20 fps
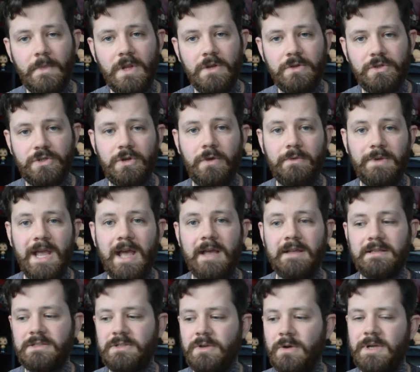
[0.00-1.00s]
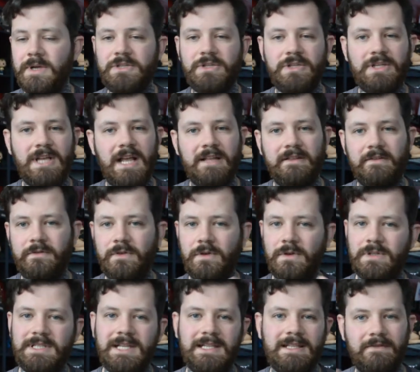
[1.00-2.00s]
so yeah, so I just kind of
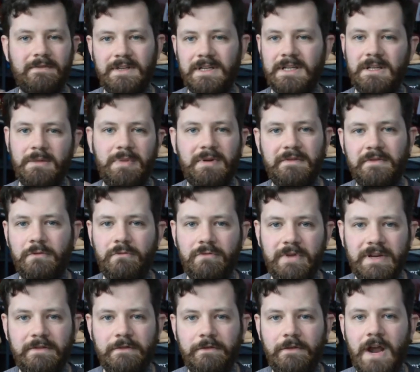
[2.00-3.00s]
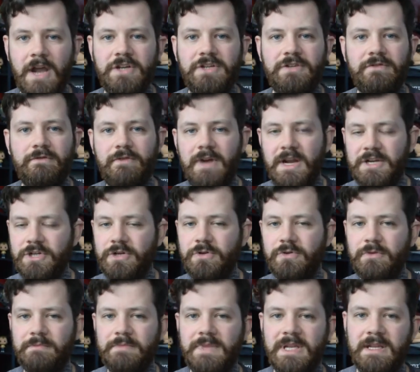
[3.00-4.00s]
thought I'd have a little bit of a refresh, freshen
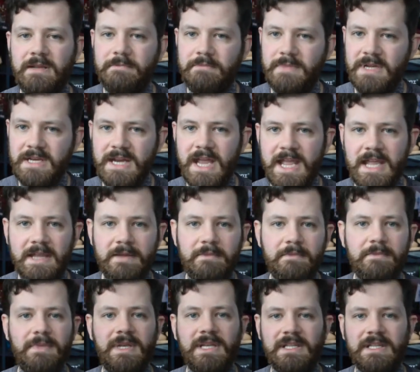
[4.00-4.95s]
up me, me name, me